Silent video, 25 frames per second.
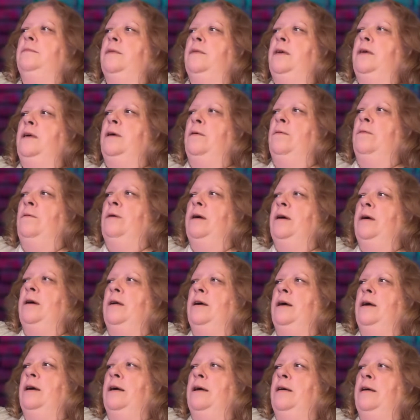you know what,
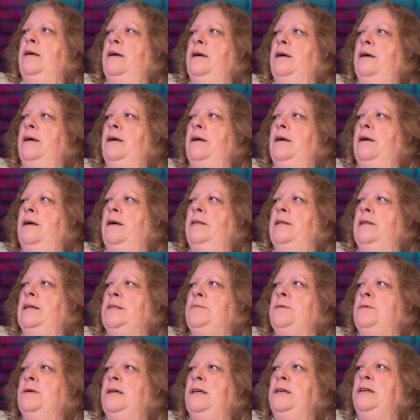I that's
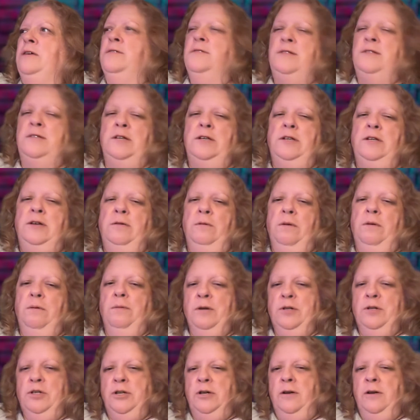what I used to do
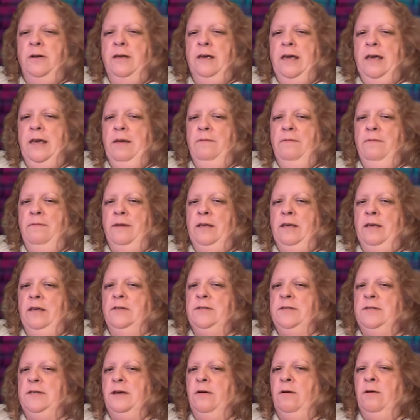originally when I
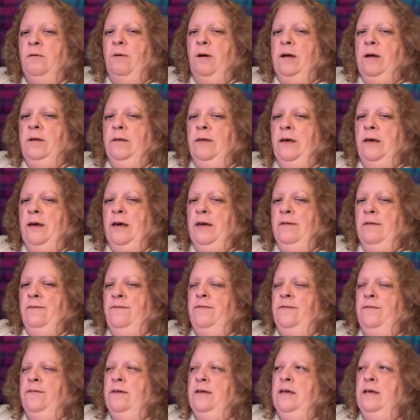used to go on
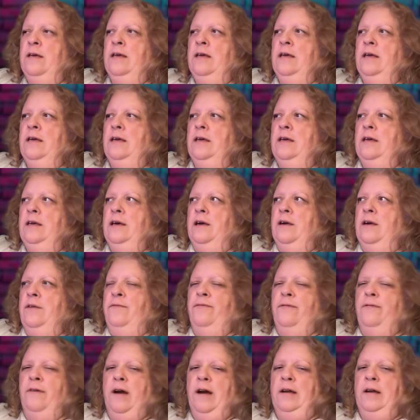live on
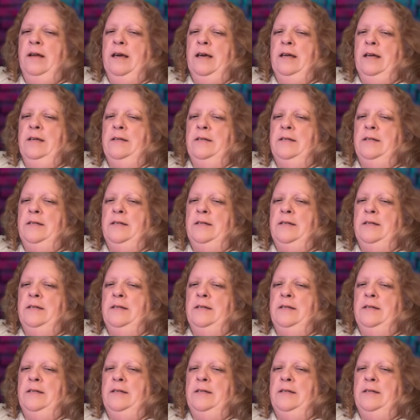Fridays.